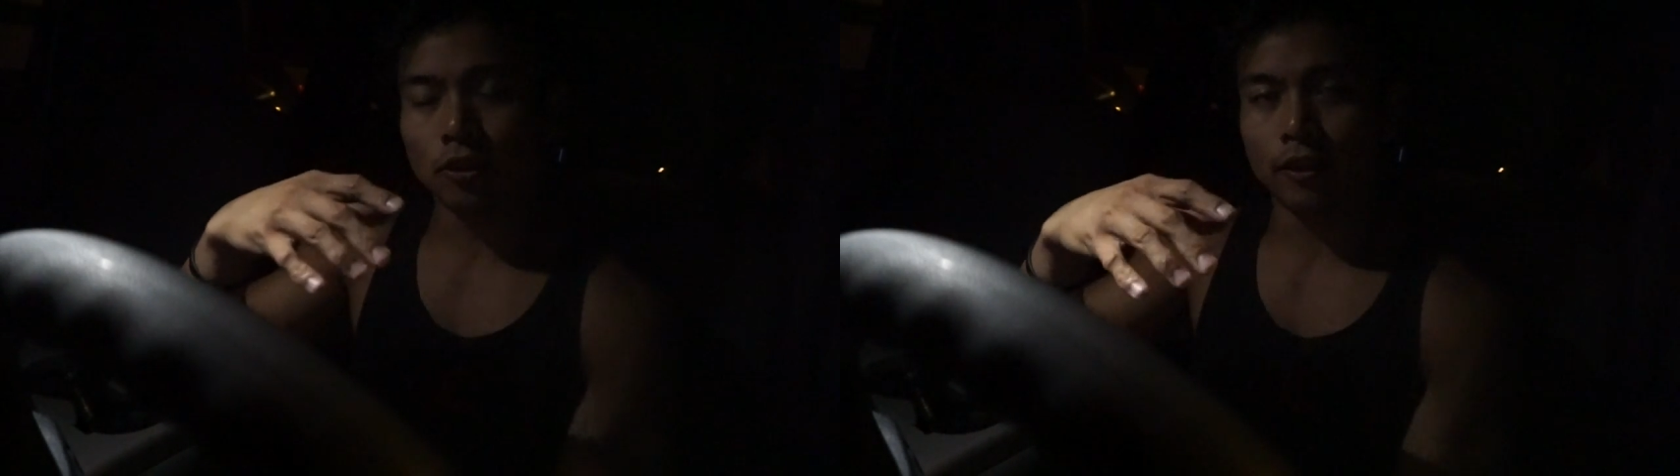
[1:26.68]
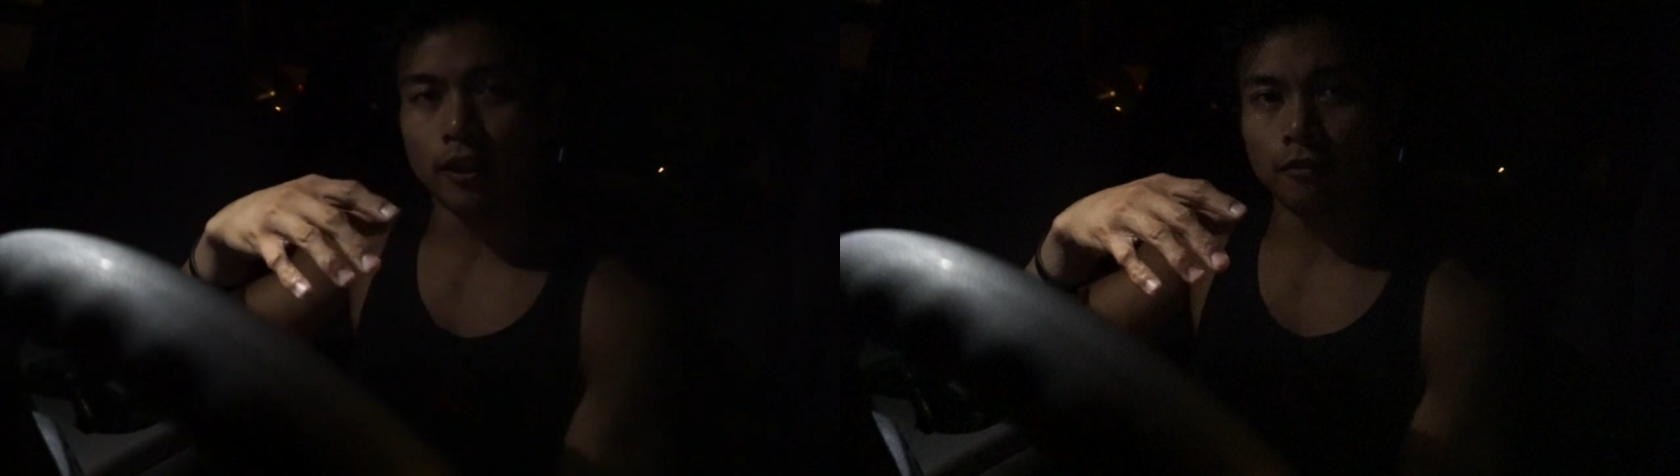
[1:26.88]

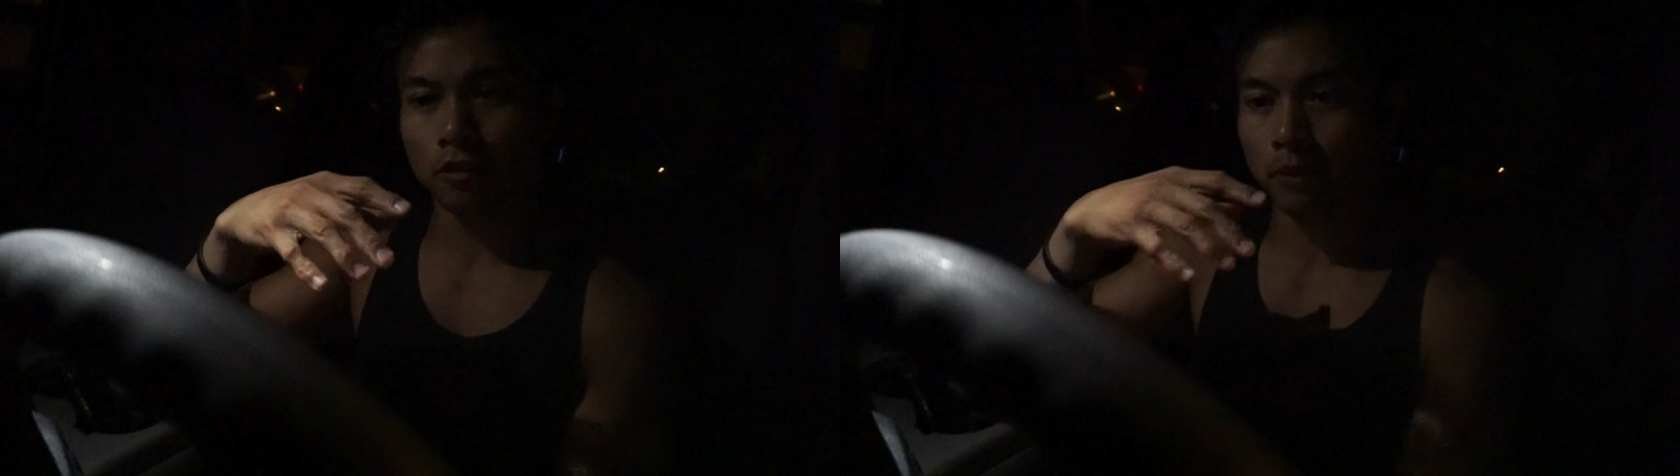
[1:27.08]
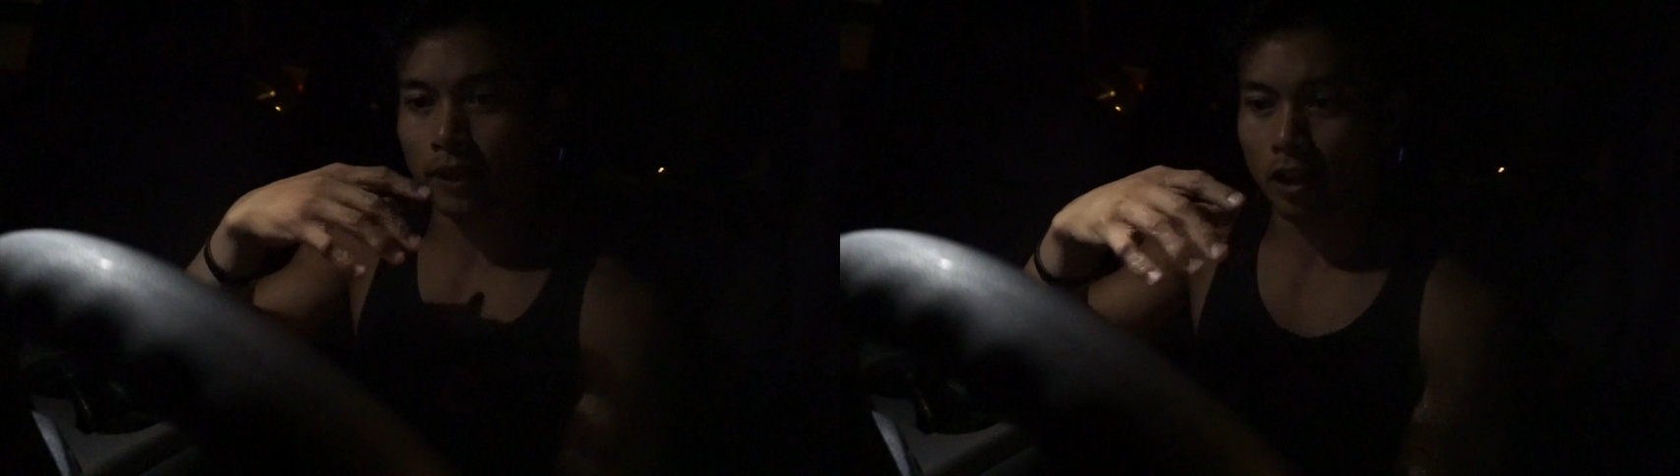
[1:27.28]
starting off
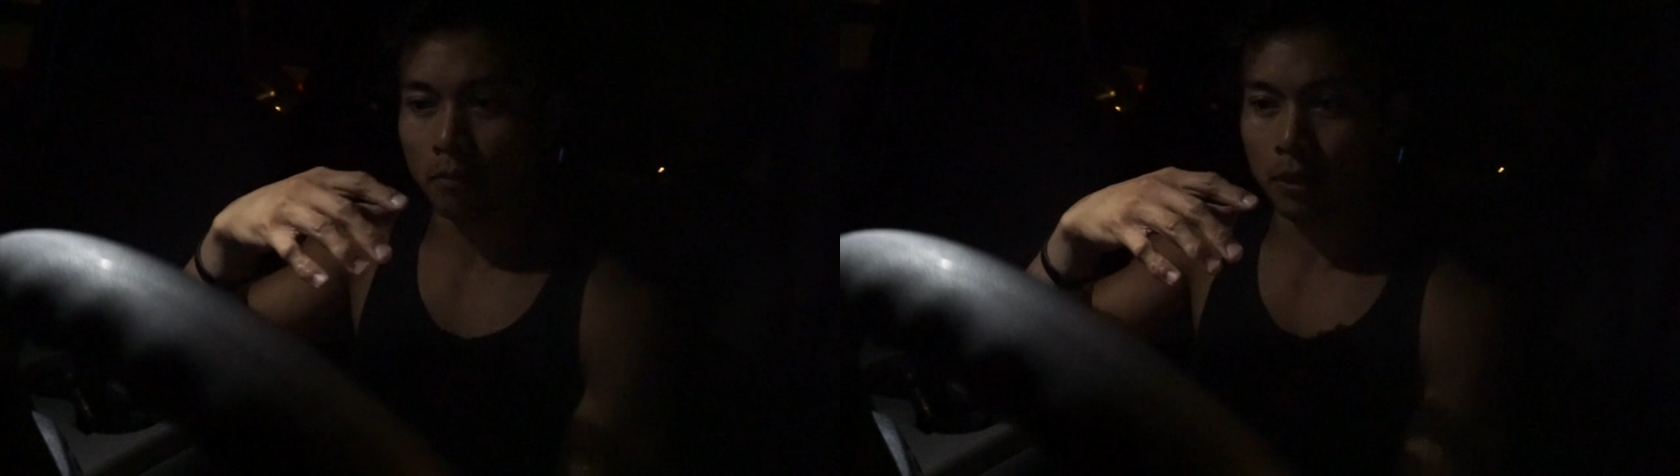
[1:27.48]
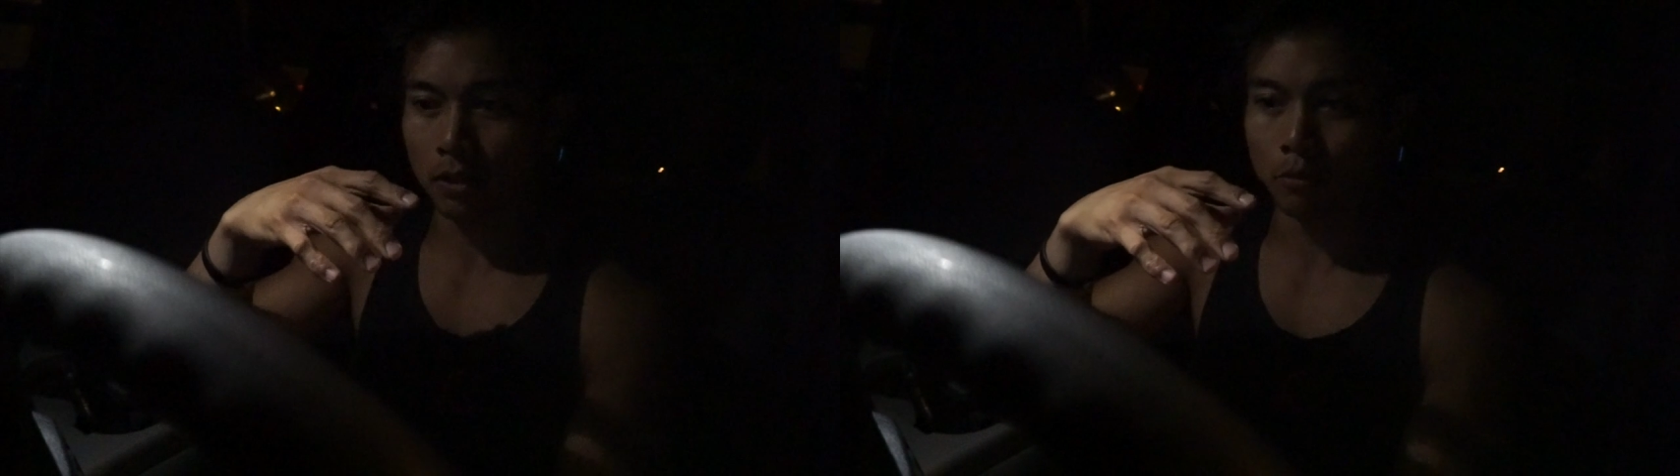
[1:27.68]
with my
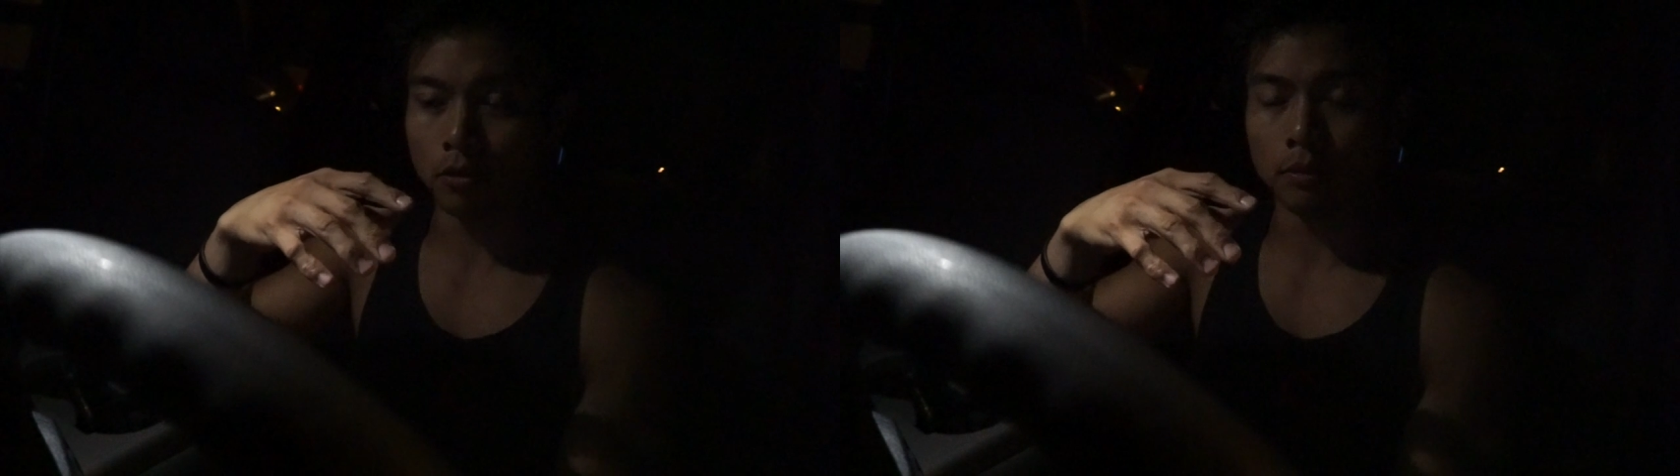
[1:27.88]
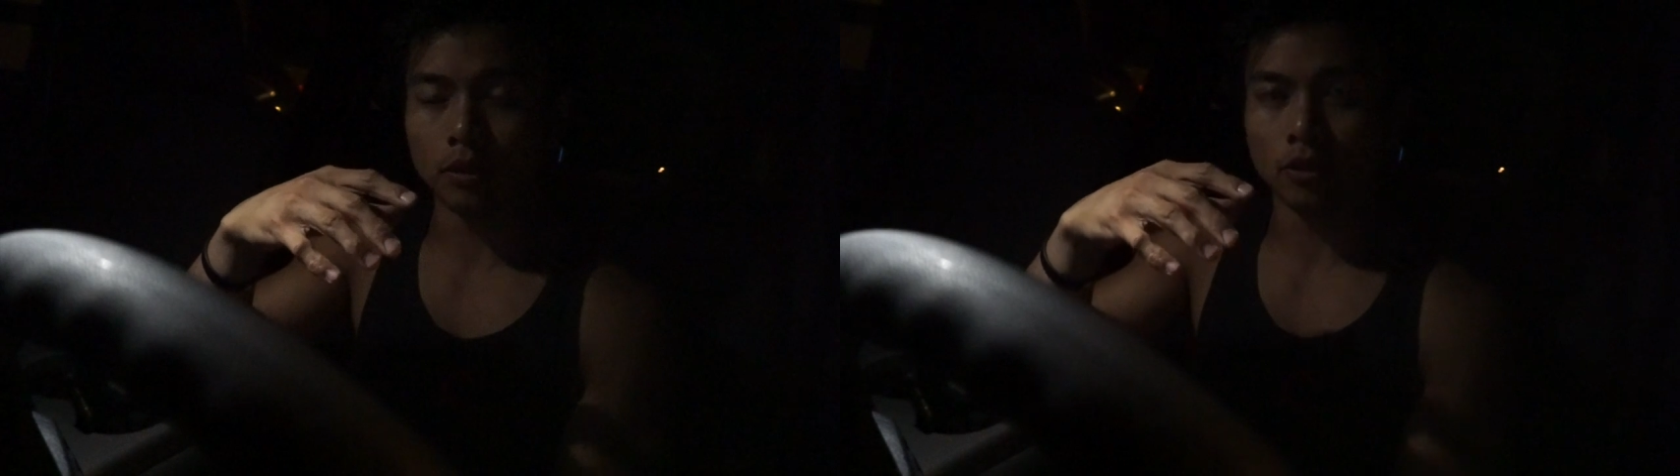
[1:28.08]
compound movements.